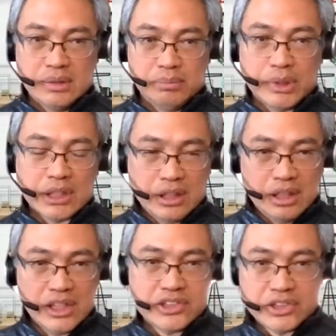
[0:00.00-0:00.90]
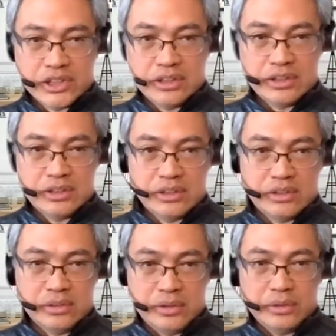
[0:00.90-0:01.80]
but listen
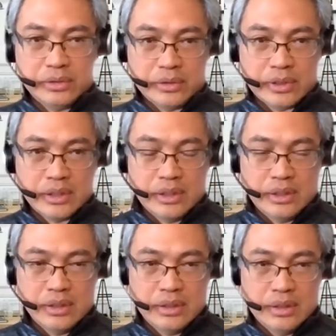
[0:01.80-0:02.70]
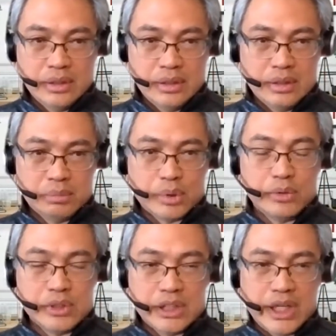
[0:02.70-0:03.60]
to your
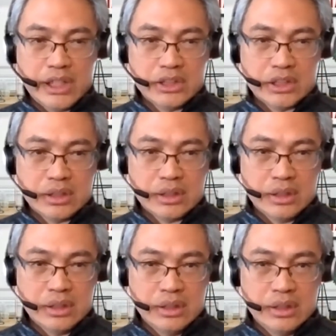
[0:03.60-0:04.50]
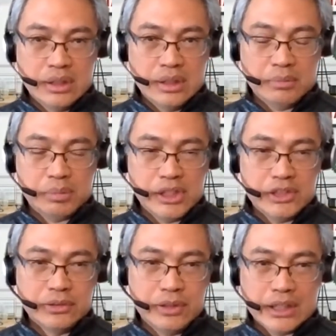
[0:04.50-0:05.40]
broker agent.
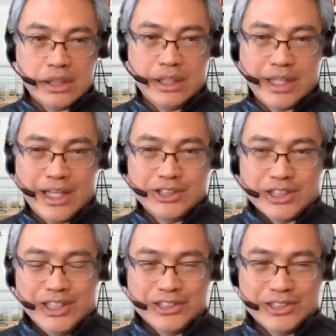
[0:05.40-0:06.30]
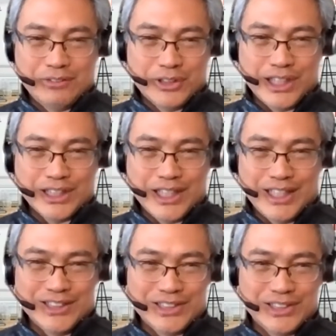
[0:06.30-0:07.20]
Please do not engage us if you're not going to
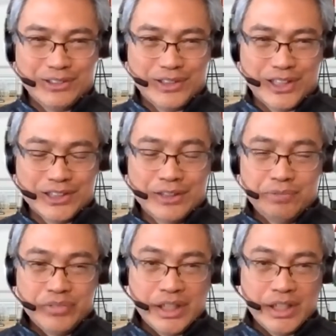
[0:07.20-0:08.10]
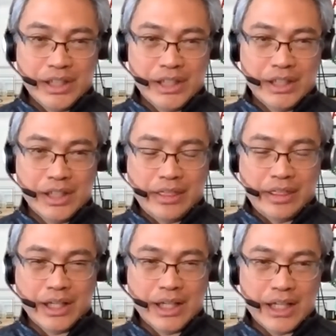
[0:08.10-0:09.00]
listen to us. And I
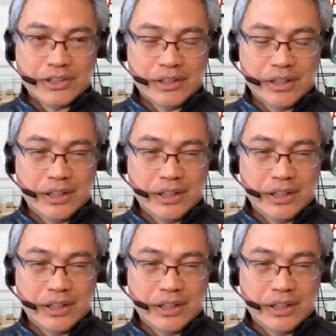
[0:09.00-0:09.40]
think lastly,